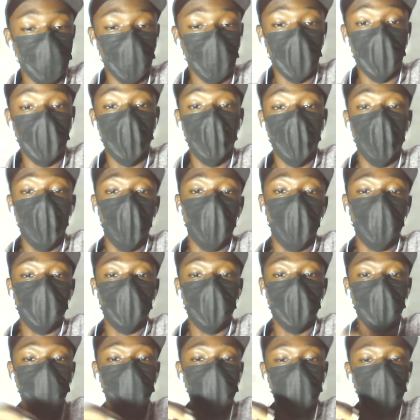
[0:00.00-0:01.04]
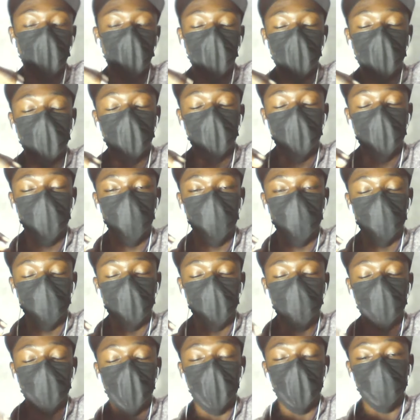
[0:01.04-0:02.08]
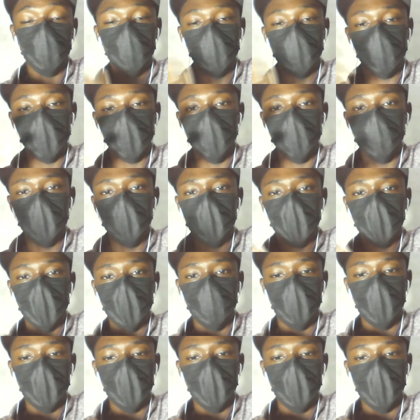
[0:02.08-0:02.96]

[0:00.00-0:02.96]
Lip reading: to her. Or can't say many interest if you have to ask me into